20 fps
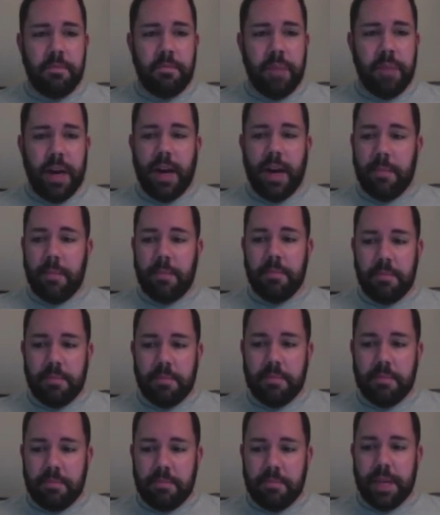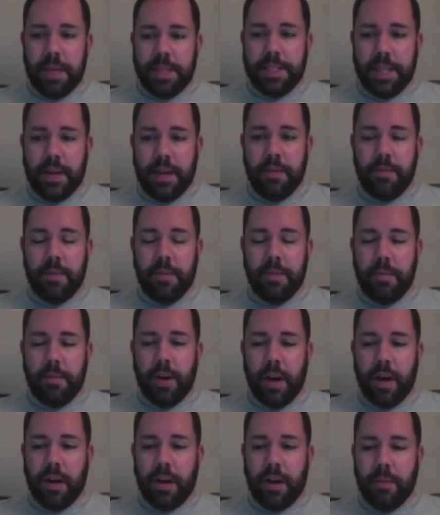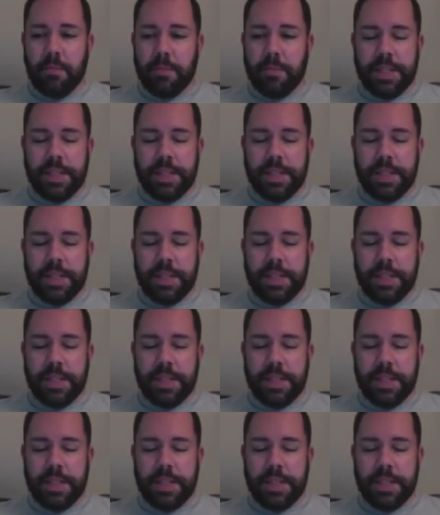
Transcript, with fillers: buy myself, my mom,